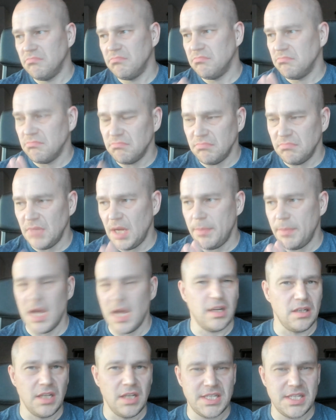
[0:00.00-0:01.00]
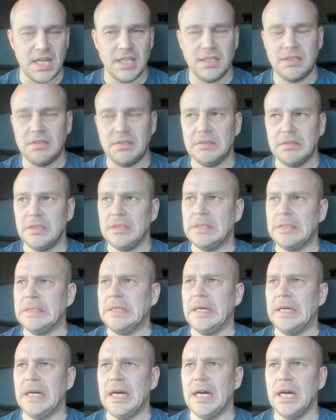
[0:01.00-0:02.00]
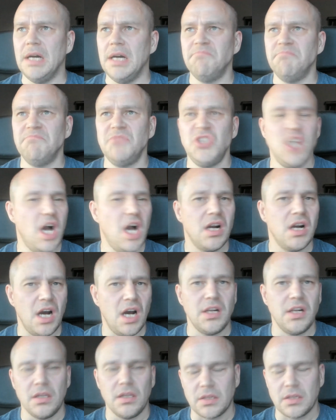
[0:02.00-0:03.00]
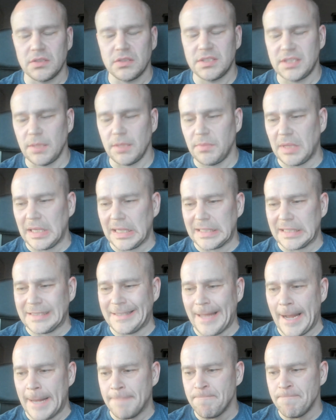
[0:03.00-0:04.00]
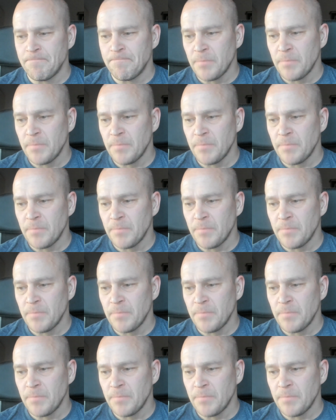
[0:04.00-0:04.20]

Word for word: maybe adolescent, uh, young adult or something like that,